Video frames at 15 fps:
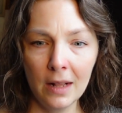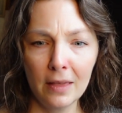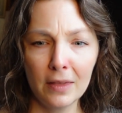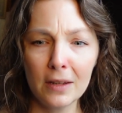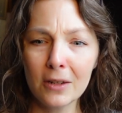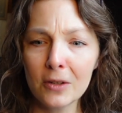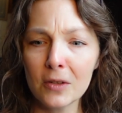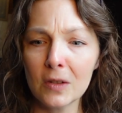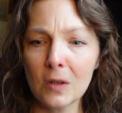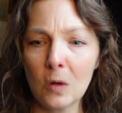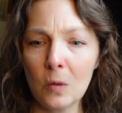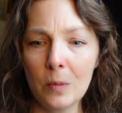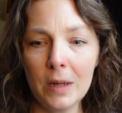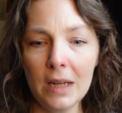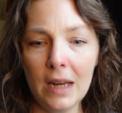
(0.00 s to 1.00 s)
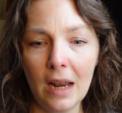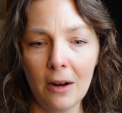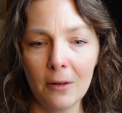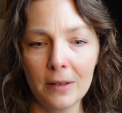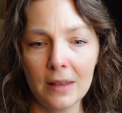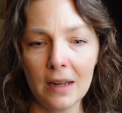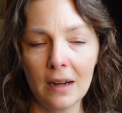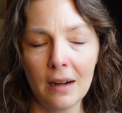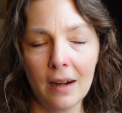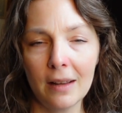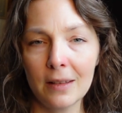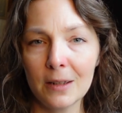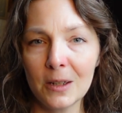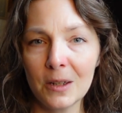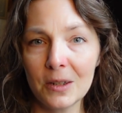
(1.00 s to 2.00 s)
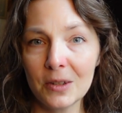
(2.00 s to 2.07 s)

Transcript: There are so many out there, and there are